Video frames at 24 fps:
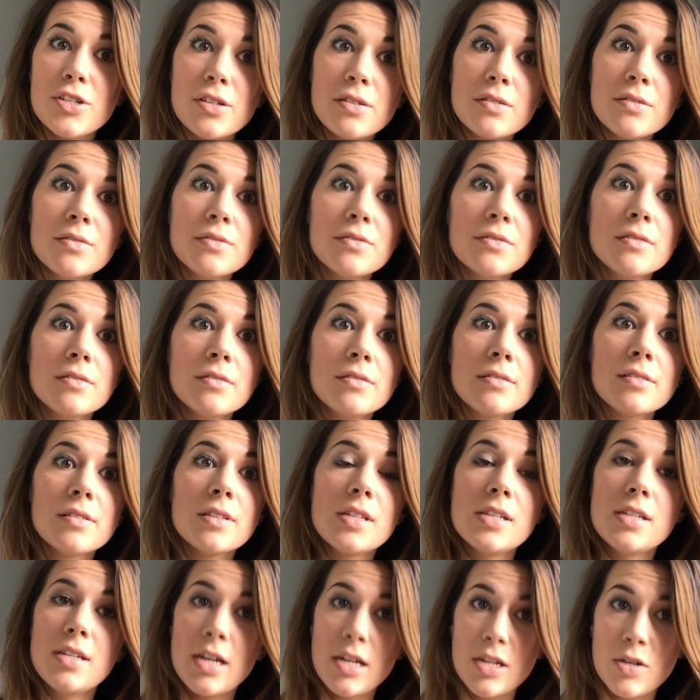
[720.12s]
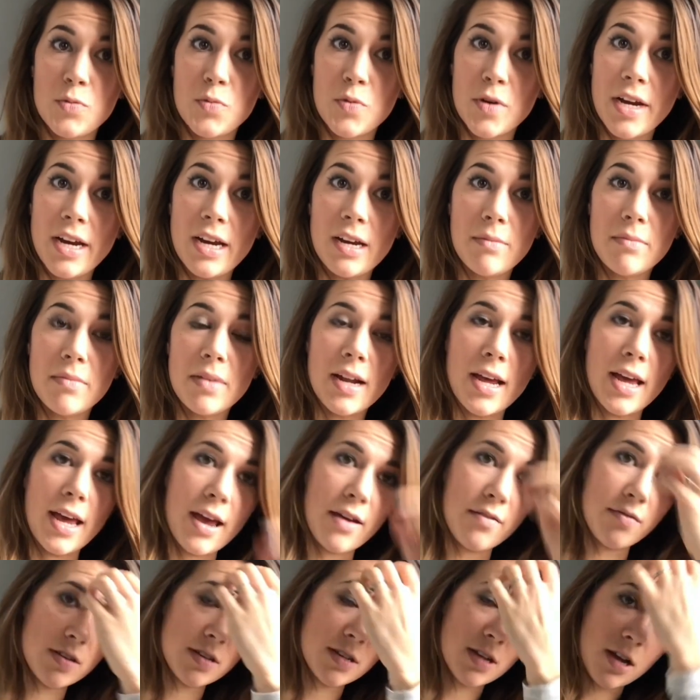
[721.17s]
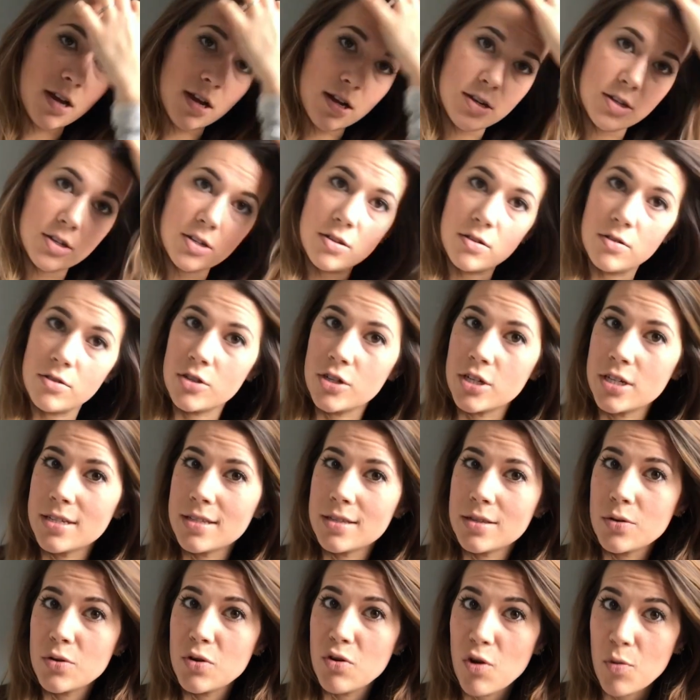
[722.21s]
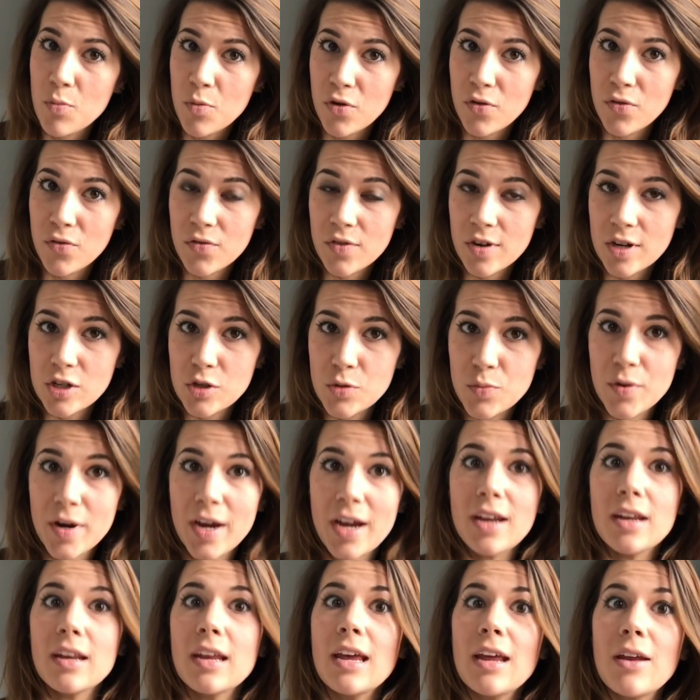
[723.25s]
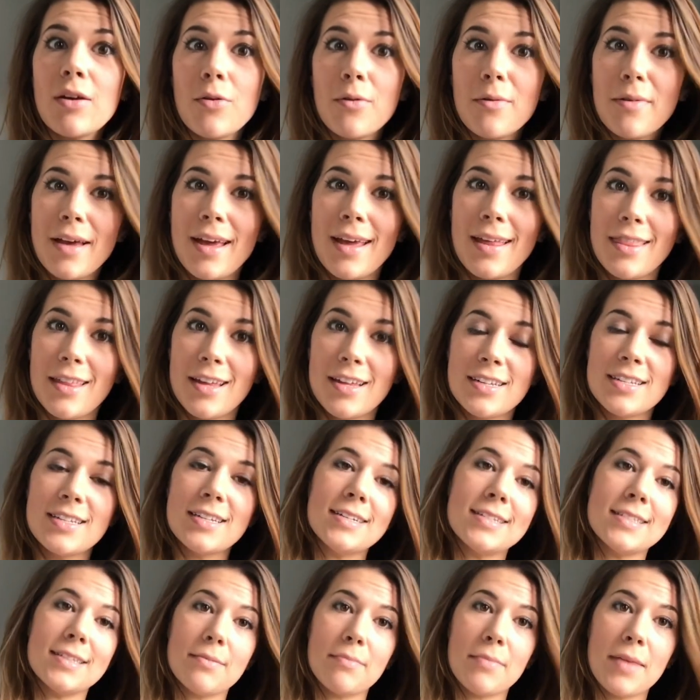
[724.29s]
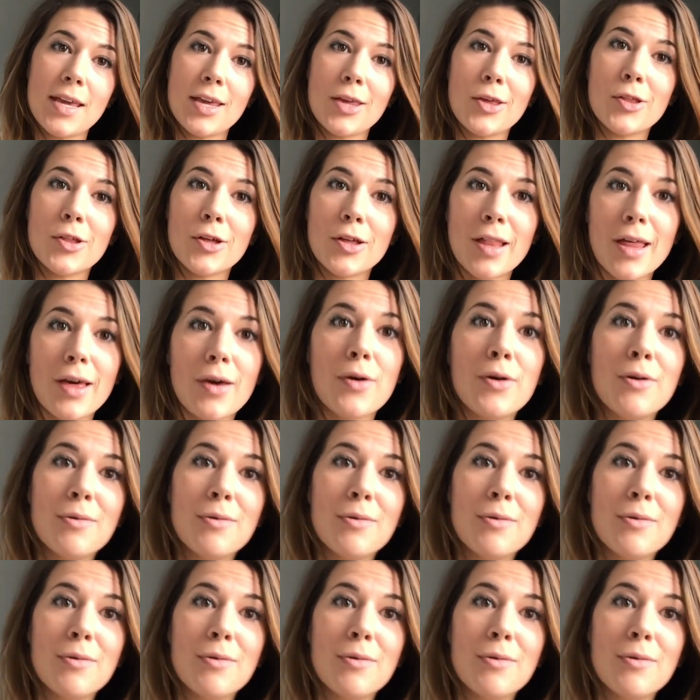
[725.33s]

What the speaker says: you the Dutch braid, but I haven't taught you just the normal French braid in a way that doesn't make you look like